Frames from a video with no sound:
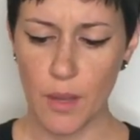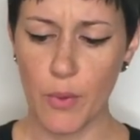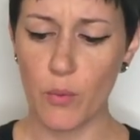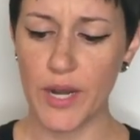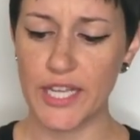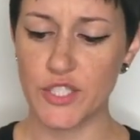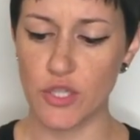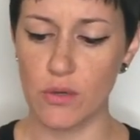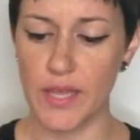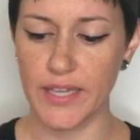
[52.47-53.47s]
But what I
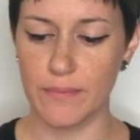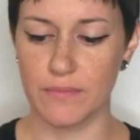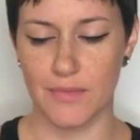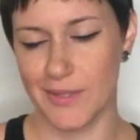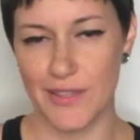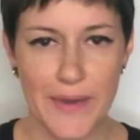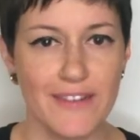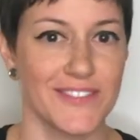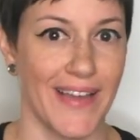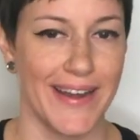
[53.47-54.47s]
don't like, I mean the
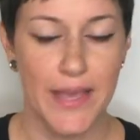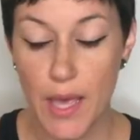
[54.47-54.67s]
petal's fine,